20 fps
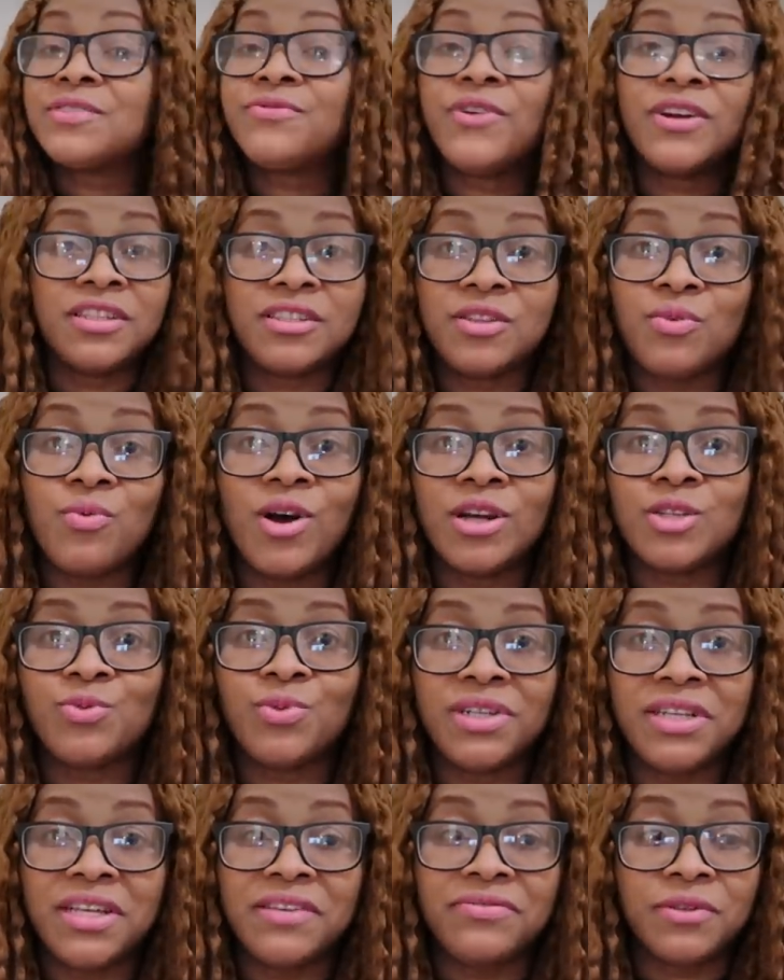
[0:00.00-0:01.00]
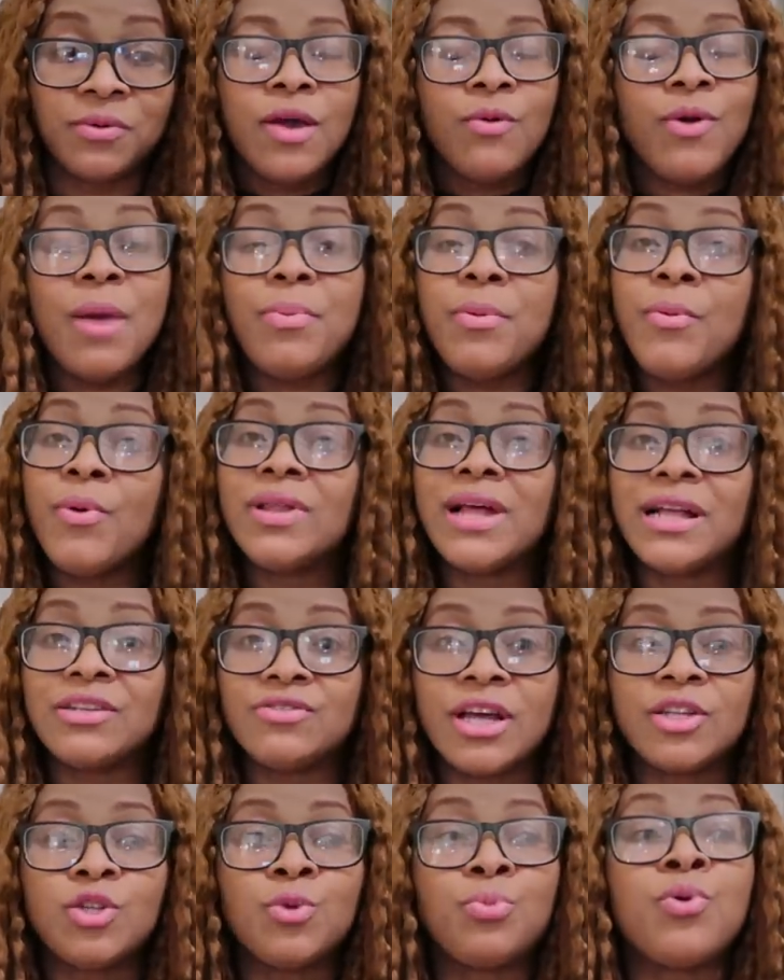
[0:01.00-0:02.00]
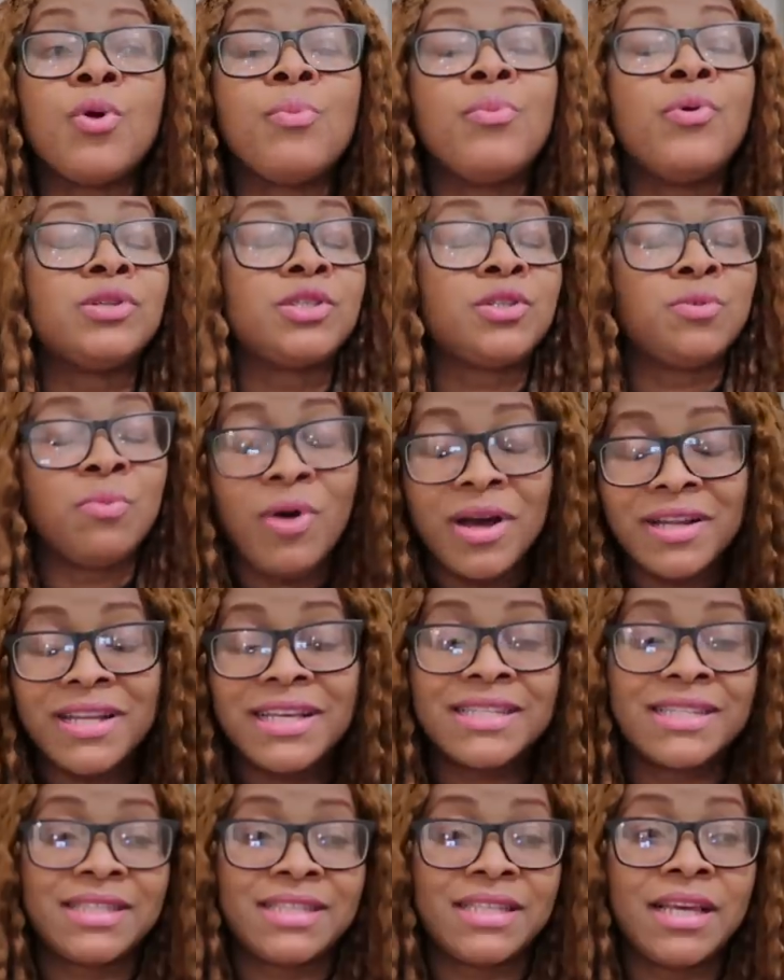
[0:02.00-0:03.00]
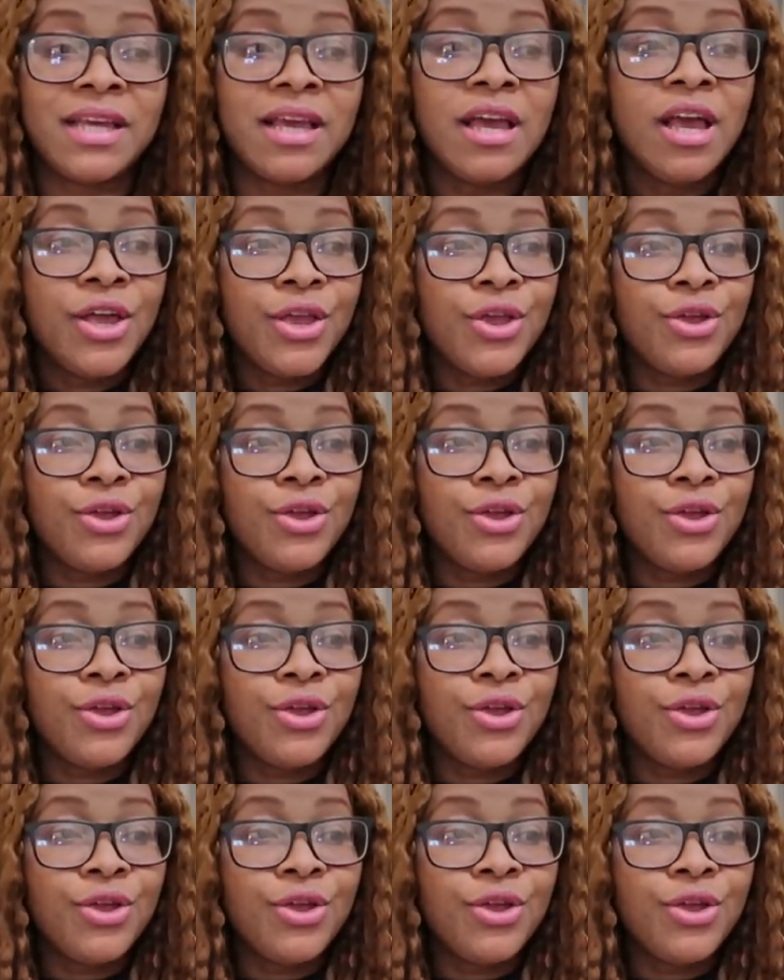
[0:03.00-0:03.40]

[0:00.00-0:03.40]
It's funny the world we live in, where people that try to promote modesty,